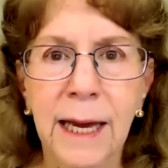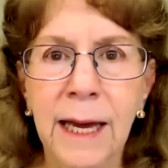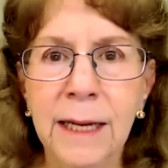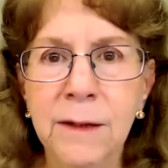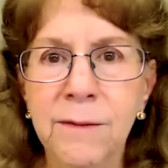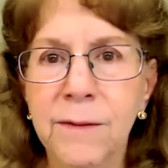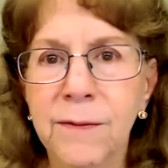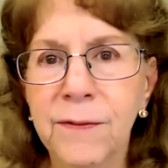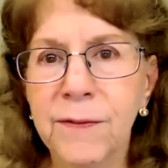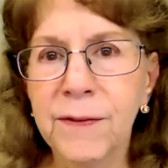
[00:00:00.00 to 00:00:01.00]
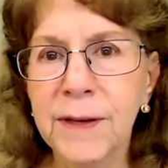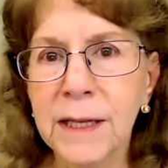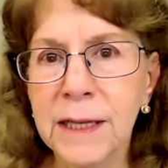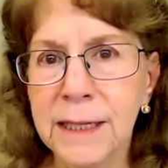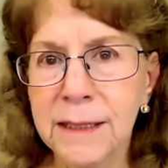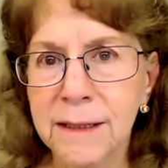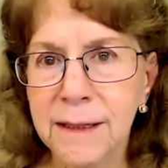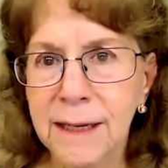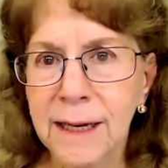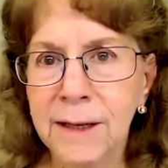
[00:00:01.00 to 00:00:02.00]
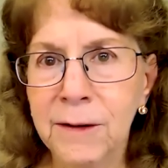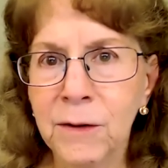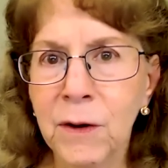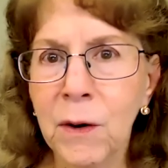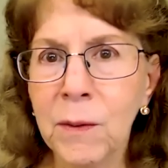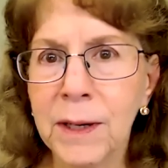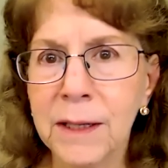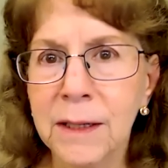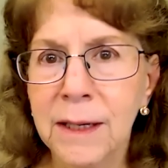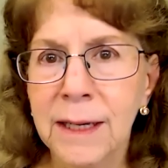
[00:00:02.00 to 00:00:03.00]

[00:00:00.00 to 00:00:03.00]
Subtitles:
and feel it and know it